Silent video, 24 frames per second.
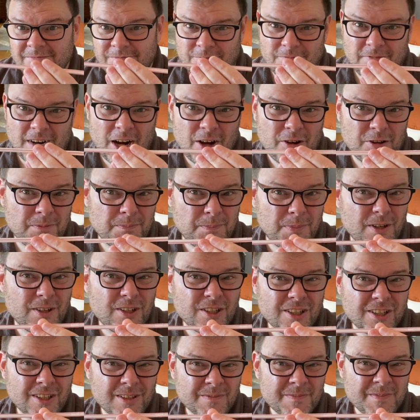round
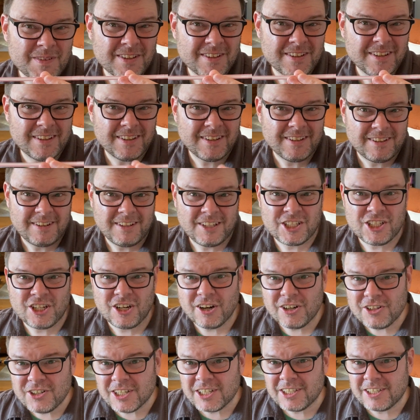bulbs? The
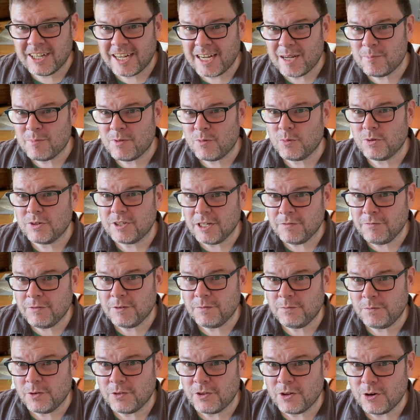charging times were
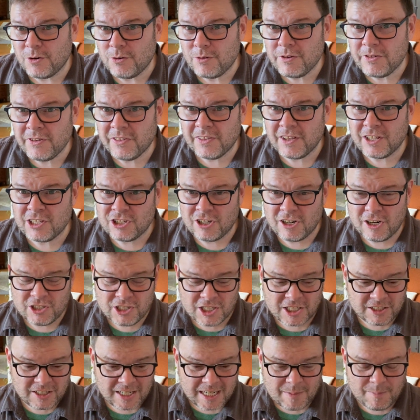different for those, and the
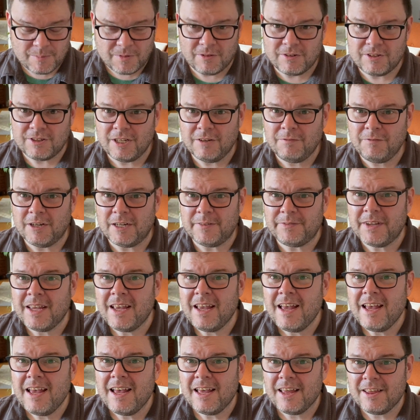charging times are different.
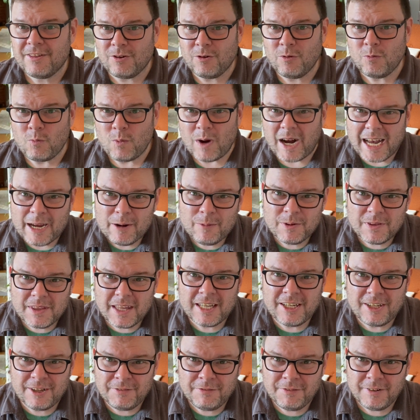So why were they
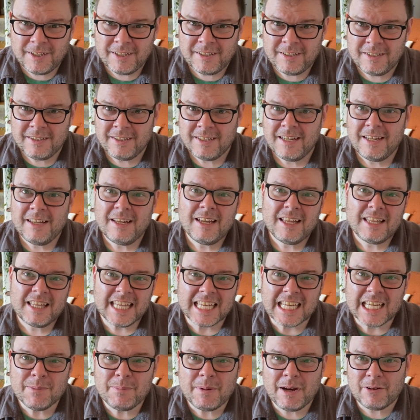different?
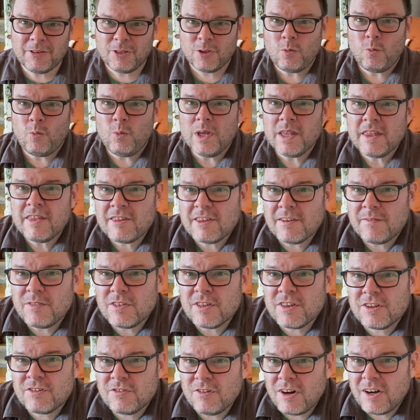Think about the widths of the
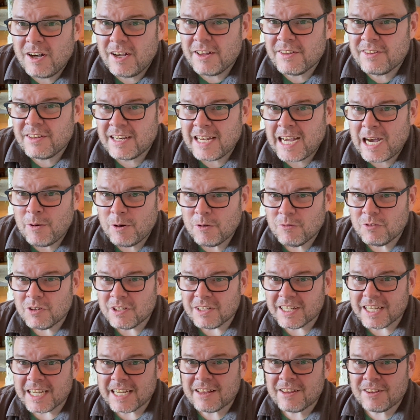straws and how it
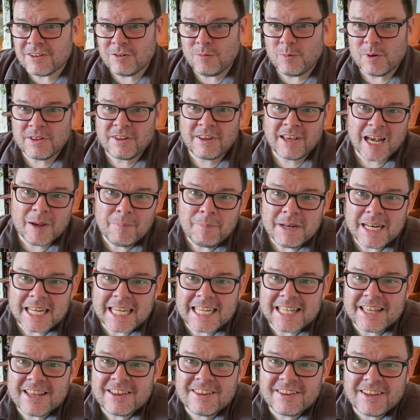relates to what's happening
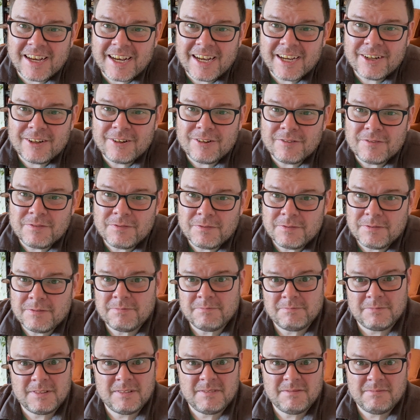inside of
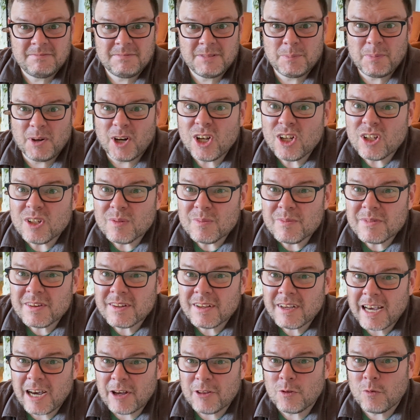the bulbs,
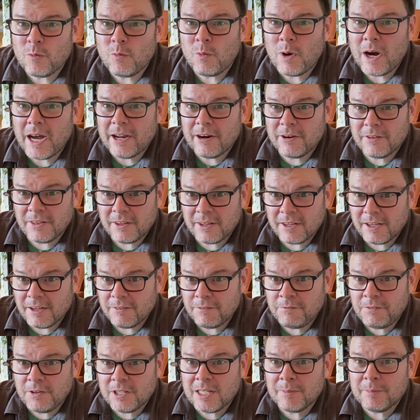how the wire, the
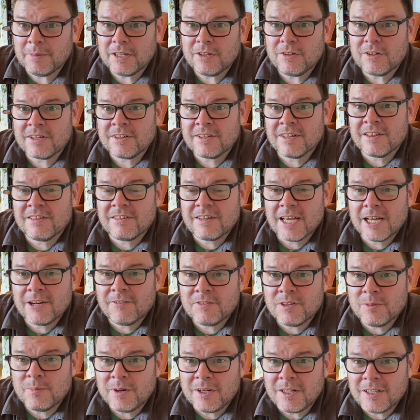filament looks inside
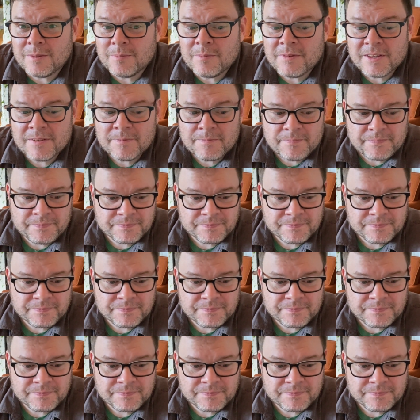of the bulbs.